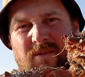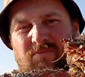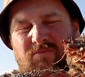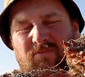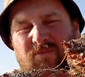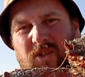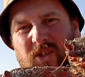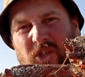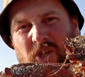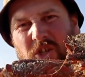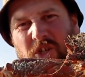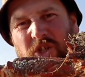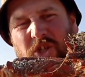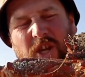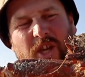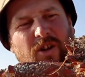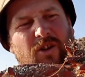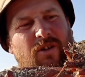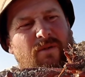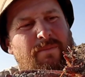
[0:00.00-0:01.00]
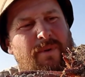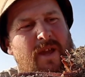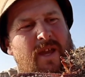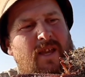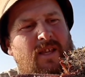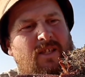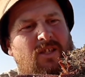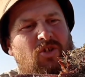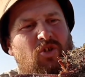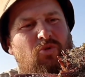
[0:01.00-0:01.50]
They're just sitting on the
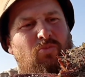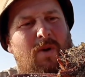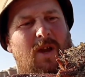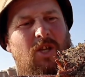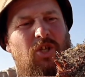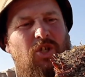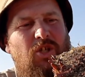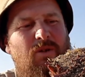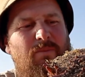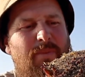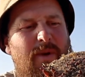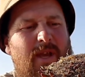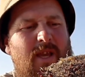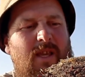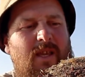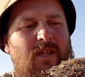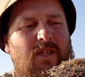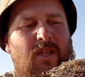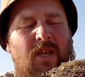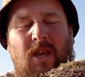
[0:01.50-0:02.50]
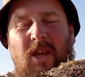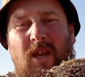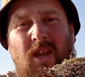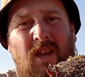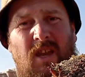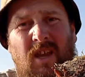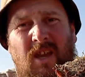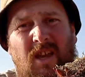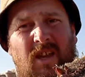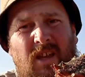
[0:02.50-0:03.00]
baits, smashing the baits.
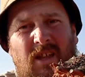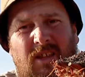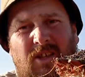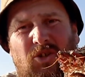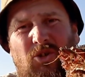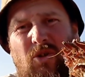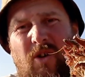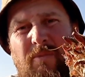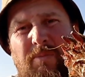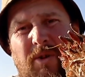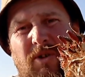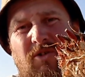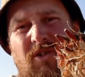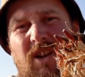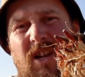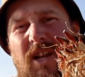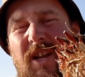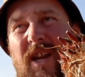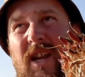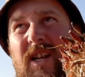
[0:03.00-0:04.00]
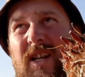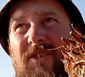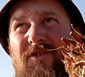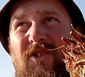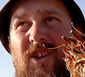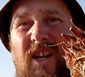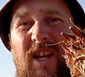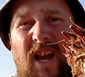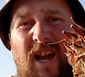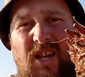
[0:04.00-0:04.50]
So I've been reeling in and
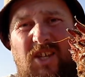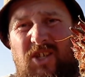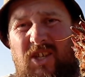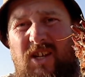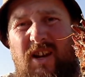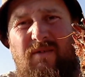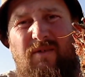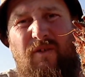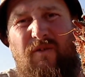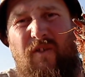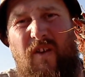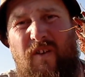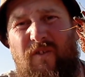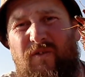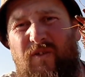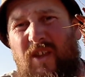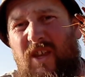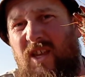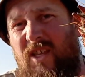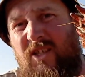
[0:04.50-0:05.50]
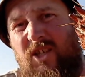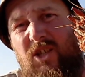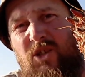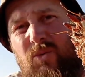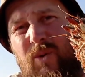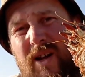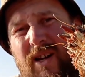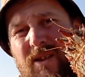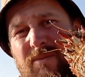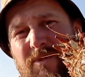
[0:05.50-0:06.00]
recasting every 15 to
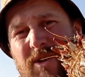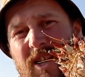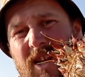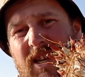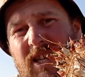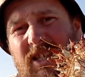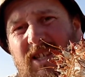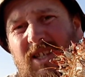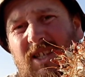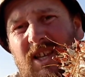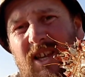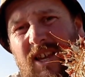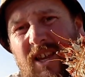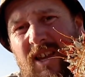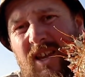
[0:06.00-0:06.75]
20 minutes.